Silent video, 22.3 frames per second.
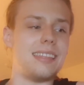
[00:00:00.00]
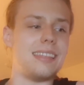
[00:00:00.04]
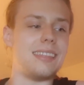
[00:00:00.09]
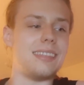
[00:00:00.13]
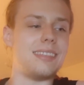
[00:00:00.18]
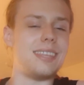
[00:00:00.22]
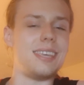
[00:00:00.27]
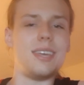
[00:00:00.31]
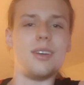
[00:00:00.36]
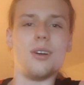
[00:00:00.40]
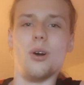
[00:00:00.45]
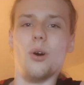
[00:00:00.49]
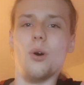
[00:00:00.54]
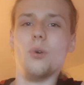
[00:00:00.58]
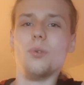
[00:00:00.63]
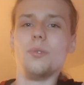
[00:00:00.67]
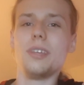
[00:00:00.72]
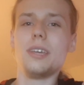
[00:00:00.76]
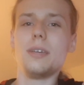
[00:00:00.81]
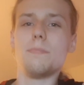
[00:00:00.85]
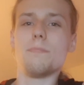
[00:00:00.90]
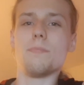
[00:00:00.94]
The
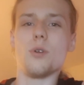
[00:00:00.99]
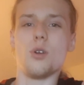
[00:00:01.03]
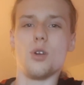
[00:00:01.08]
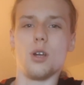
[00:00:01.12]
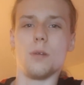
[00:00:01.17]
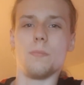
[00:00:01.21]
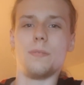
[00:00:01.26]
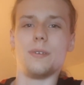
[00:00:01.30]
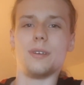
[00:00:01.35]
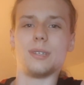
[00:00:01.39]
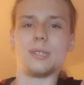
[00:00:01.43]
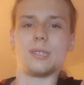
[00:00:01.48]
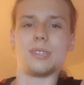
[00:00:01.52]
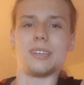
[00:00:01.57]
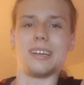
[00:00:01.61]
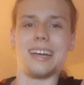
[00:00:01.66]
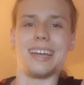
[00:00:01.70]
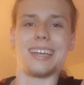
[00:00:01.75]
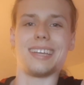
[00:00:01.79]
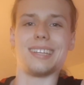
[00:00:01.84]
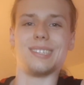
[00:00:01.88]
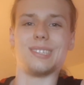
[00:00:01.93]
only purpose
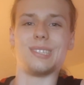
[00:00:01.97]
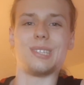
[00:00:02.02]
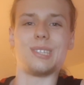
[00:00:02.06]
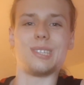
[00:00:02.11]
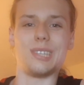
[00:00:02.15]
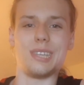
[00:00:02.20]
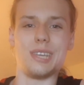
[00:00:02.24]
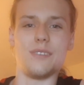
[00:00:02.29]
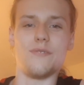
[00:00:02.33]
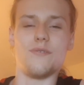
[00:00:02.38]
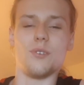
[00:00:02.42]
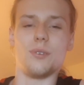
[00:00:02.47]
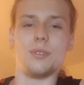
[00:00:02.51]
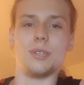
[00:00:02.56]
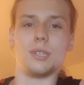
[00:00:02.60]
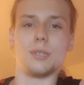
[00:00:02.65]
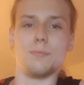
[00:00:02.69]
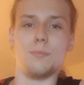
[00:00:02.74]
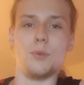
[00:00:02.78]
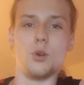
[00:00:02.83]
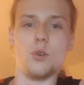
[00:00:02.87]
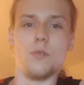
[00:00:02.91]
I can see for
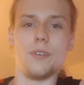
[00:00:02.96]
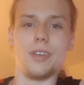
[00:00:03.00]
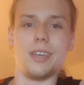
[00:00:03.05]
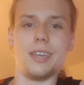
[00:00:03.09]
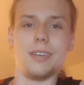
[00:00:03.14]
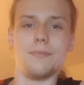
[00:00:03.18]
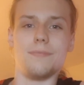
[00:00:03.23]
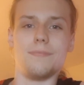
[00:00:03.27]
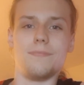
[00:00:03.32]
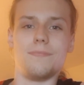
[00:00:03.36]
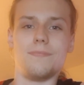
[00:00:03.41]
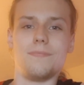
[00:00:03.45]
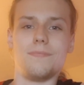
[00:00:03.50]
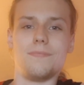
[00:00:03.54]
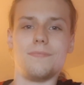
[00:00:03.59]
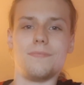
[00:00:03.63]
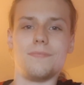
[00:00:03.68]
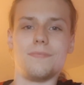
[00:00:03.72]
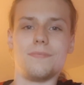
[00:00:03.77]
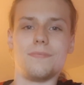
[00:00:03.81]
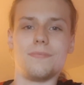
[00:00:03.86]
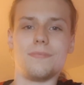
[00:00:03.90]
this movie
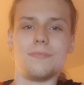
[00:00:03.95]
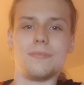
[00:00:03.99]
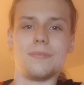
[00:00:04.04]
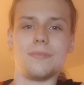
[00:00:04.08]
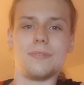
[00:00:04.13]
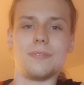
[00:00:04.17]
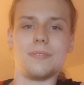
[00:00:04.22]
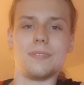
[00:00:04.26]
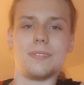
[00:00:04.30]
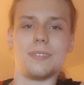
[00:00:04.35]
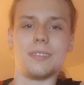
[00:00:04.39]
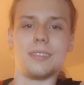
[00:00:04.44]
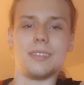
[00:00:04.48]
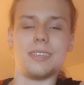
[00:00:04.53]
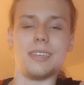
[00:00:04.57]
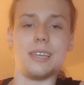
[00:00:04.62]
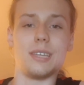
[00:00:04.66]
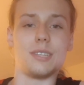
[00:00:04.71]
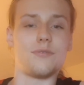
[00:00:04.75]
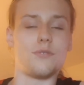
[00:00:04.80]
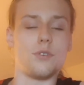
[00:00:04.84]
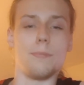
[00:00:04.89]

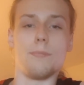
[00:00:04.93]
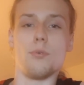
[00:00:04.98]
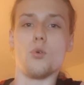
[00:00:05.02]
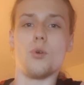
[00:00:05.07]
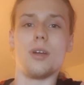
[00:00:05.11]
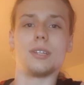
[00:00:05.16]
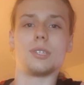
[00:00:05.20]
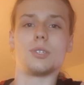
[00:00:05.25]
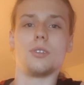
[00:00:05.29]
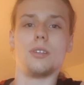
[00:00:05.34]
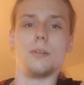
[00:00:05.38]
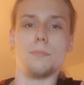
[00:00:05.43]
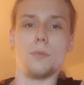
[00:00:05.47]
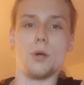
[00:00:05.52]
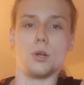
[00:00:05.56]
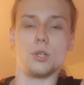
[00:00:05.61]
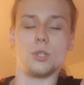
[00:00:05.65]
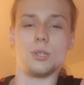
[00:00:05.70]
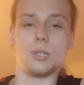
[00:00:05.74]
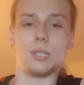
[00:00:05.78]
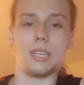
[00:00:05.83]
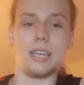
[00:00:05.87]
is for parental
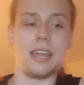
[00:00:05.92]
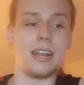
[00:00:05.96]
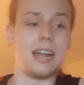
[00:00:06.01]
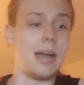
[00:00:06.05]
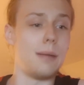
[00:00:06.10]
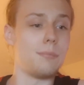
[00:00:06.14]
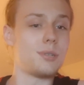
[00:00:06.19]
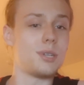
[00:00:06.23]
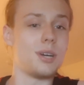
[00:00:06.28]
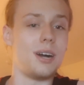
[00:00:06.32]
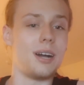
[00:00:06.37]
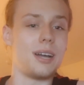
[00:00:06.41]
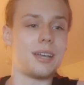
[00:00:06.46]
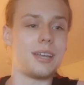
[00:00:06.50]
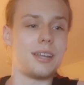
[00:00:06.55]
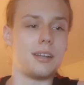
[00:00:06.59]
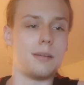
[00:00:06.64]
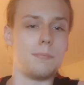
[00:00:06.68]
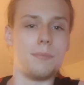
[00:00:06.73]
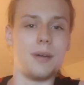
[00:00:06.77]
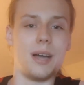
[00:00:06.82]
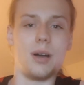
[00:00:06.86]
emergency, and I'm
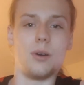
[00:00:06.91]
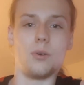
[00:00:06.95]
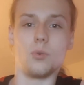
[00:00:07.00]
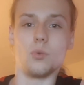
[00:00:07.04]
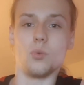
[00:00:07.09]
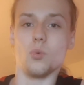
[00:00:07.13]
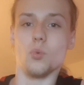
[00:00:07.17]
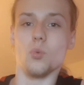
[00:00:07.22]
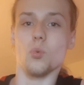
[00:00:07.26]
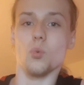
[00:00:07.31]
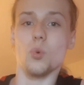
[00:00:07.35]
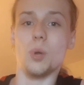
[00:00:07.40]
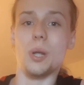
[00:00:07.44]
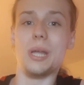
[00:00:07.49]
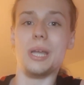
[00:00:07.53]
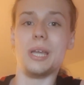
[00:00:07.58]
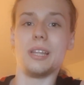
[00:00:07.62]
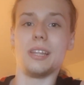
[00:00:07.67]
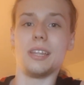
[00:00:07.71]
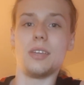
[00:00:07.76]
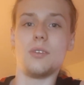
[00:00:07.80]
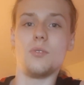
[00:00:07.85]
talking about
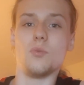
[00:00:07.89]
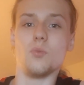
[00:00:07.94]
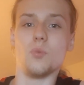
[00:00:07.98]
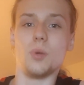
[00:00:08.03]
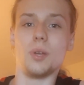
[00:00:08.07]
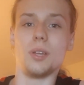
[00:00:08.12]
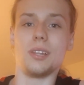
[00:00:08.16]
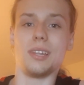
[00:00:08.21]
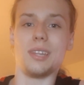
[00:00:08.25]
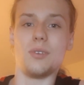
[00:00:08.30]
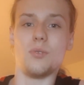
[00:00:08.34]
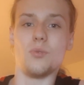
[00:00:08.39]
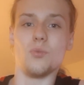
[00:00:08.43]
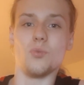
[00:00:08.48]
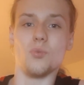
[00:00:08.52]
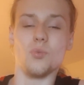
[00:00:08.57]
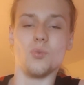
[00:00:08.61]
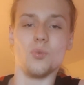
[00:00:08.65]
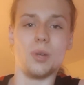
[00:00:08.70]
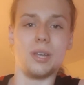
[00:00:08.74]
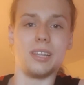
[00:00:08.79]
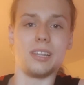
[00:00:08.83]
really, really,
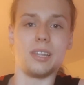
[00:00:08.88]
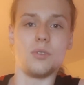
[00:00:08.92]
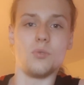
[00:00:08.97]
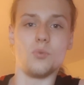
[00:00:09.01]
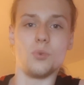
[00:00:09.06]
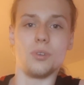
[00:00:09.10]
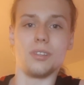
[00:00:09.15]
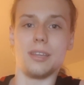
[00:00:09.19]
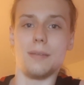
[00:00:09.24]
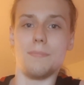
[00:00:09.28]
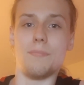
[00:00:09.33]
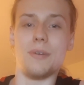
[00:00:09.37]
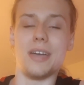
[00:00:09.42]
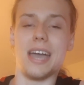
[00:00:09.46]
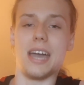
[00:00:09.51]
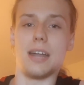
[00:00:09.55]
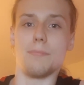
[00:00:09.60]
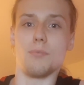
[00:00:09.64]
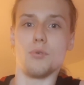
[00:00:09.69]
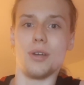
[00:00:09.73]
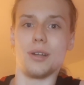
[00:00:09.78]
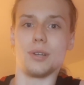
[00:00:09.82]
really, really
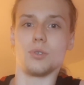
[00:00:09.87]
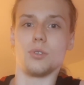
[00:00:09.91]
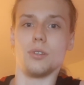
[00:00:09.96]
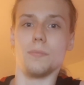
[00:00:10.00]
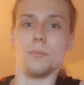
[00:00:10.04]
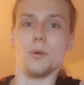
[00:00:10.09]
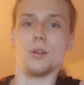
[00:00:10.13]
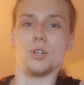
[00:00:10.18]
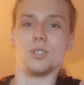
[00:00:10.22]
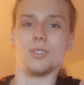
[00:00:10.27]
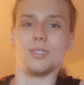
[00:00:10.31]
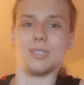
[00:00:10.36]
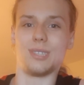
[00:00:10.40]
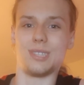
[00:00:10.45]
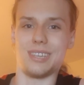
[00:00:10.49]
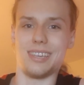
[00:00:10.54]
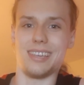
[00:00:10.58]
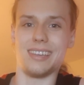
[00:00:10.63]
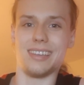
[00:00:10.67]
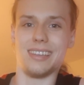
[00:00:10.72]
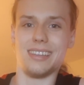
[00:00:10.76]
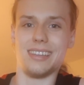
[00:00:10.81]
bad parental
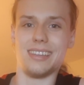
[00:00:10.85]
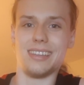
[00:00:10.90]
emergency.